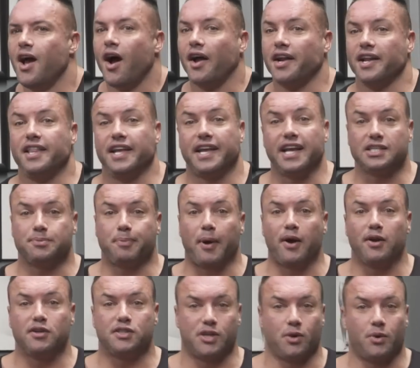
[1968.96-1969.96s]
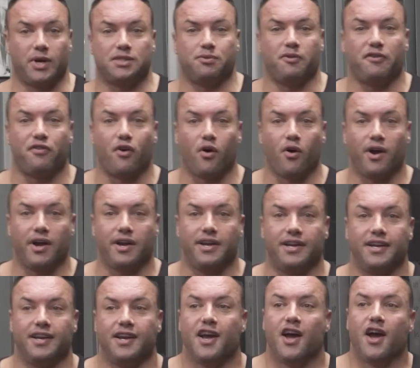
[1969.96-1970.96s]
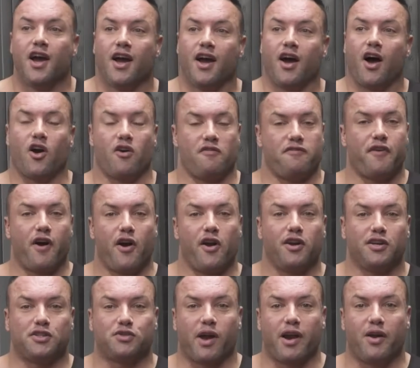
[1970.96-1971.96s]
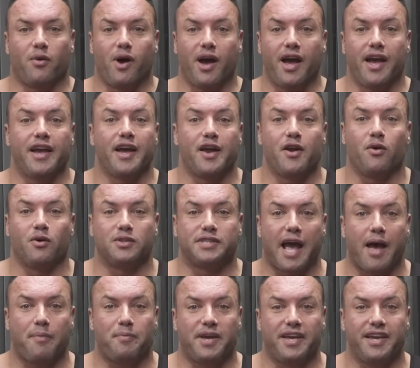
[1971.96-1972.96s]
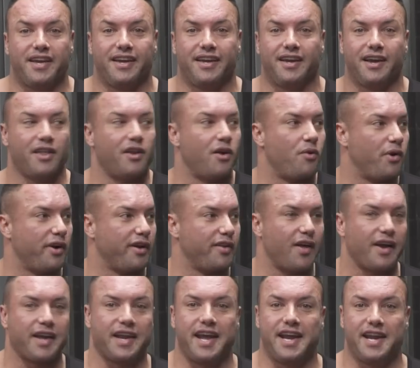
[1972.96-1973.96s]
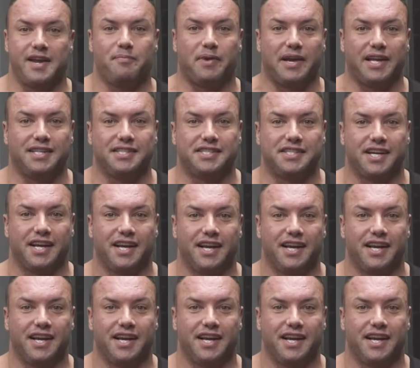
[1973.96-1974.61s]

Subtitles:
did the guest pose 2 weeks before it. I got photos straight away and I was happy, and then I went on like an eating binge.